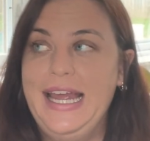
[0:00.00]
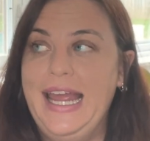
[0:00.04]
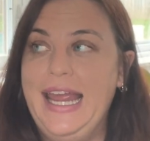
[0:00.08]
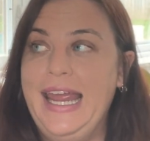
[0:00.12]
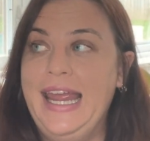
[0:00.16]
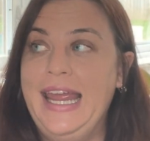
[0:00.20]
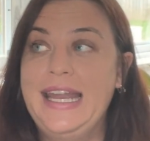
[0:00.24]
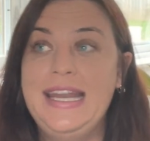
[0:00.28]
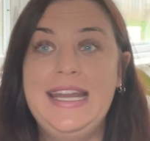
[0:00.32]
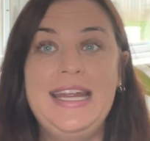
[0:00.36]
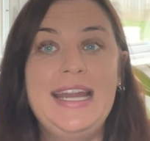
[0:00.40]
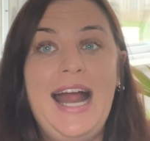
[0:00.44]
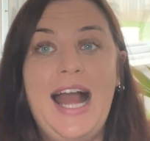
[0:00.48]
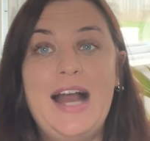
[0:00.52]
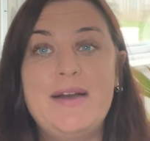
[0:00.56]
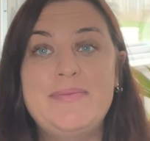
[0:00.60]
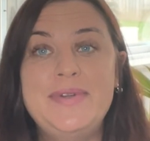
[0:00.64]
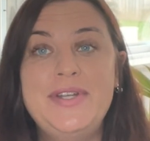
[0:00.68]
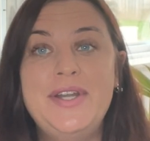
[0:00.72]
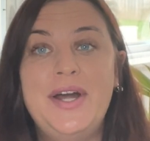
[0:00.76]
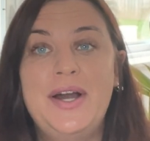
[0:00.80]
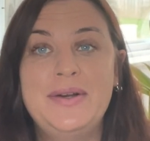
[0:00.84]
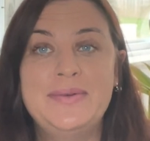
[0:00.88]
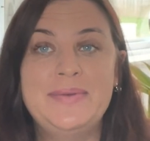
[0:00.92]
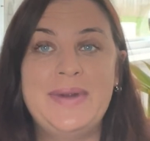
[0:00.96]
and it
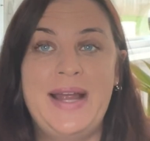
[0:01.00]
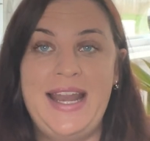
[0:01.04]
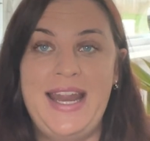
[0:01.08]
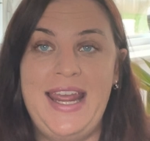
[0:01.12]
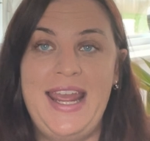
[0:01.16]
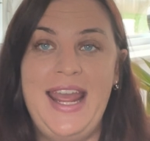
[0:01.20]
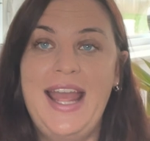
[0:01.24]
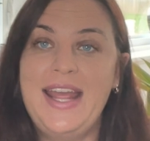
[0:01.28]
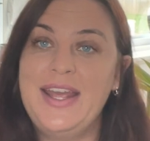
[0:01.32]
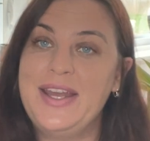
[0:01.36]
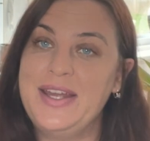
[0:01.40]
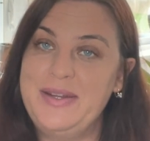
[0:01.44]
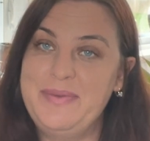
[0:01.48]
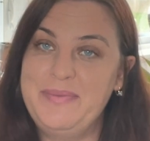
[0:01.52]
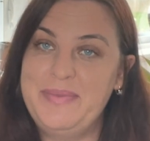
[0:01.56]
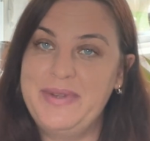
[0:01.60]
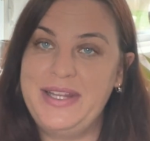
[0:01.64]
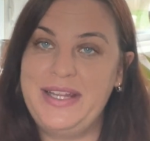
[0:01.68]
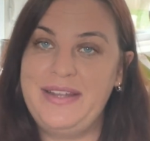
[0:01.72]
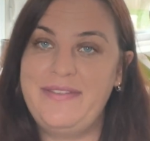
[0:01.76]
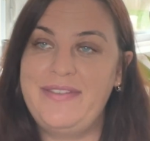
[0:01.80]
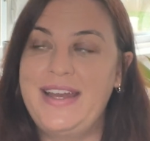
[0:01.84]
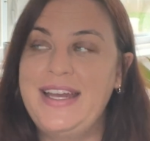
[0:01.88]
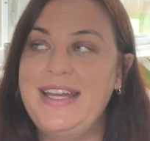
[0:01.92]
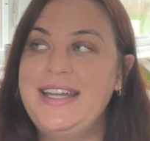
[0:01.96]
happened already. I couldn't
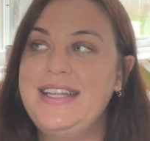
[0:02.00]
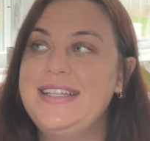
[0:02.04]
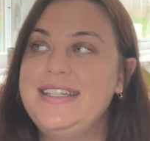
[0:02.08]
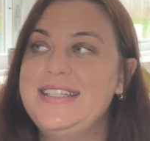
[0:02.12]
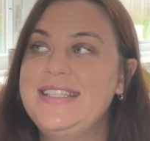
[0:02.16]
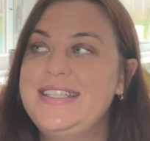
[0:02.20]
believe it.